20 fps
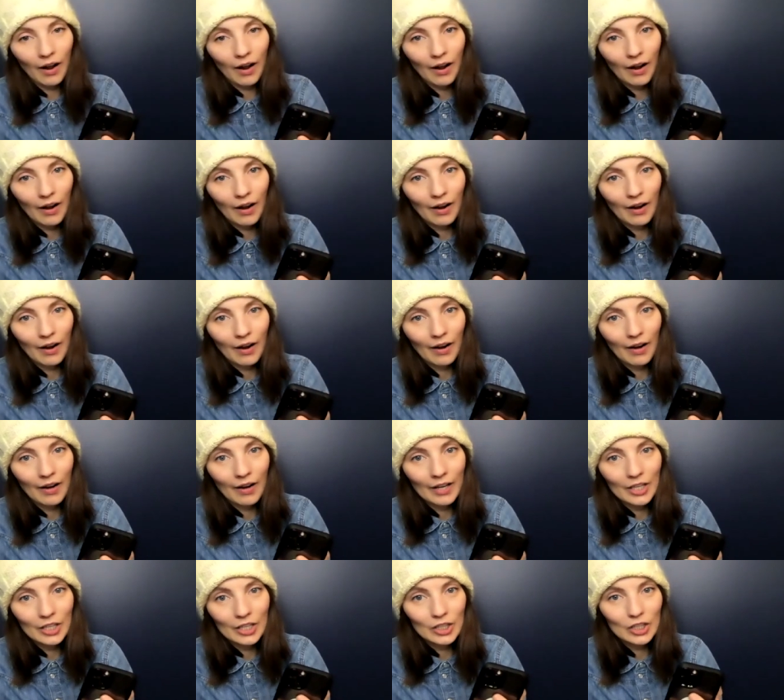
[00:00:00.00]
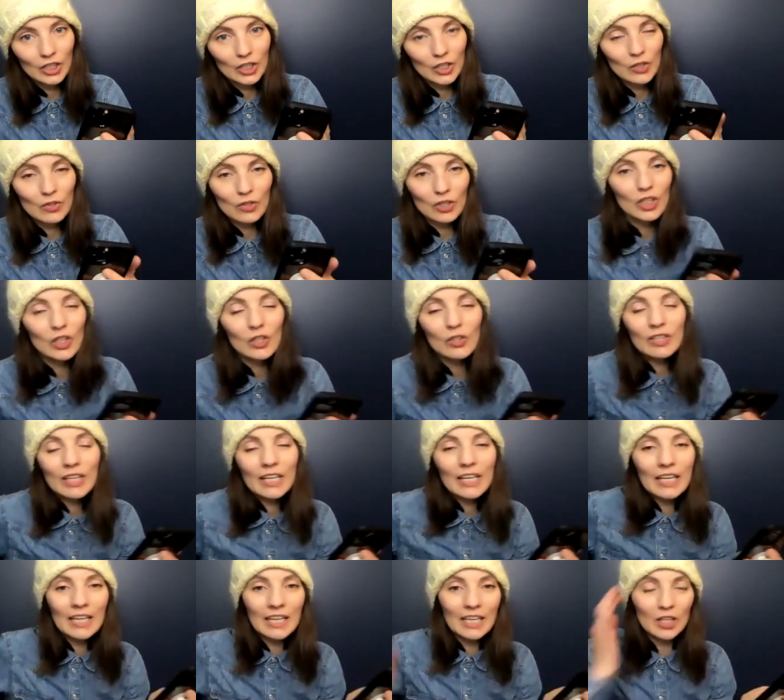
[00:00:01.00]
Yeah, a faux hawk. Yeah. You
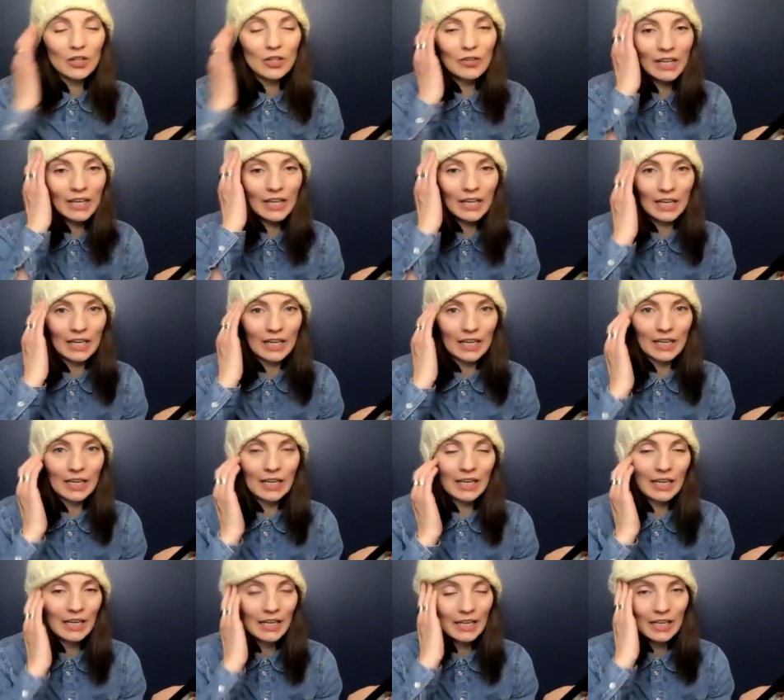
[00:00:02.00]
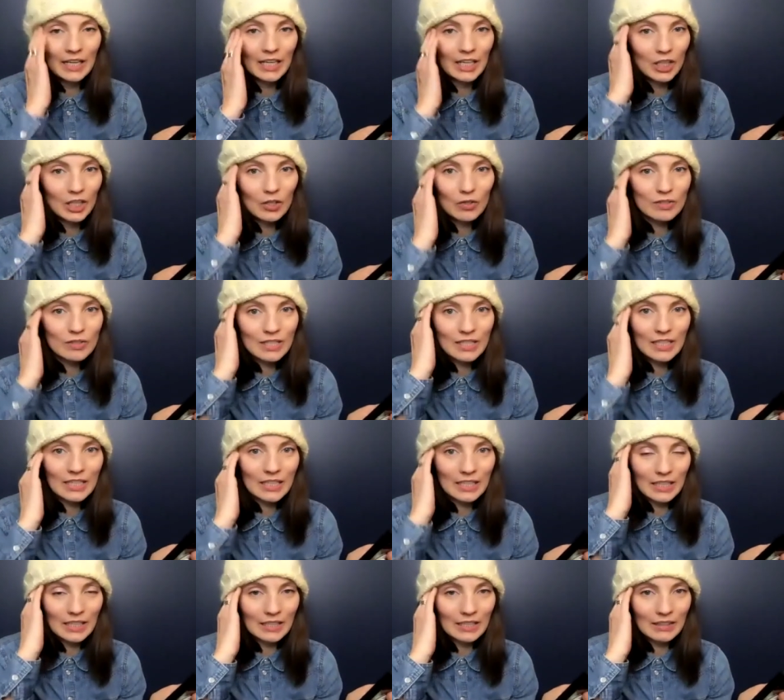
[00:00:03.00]
didn't. You didn't. You didn't
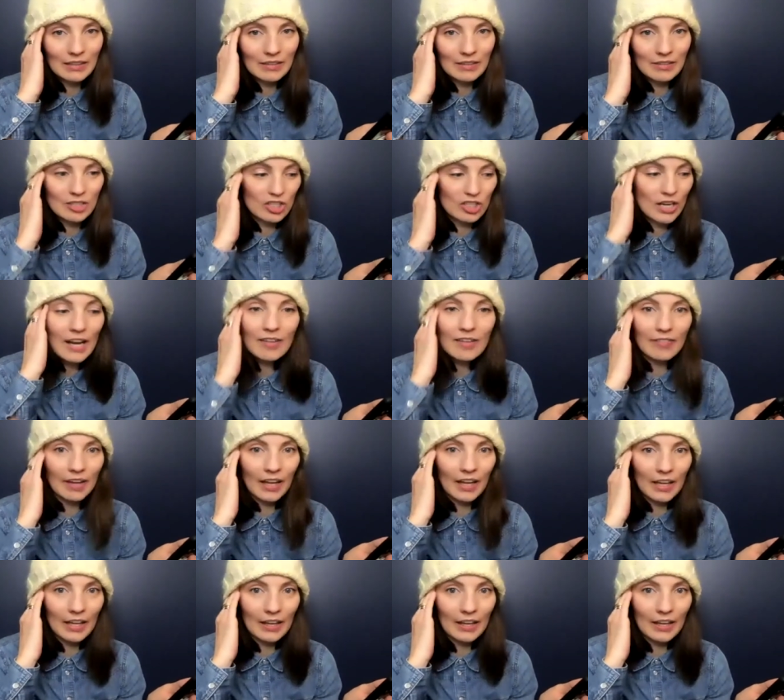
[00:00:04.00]
shave it.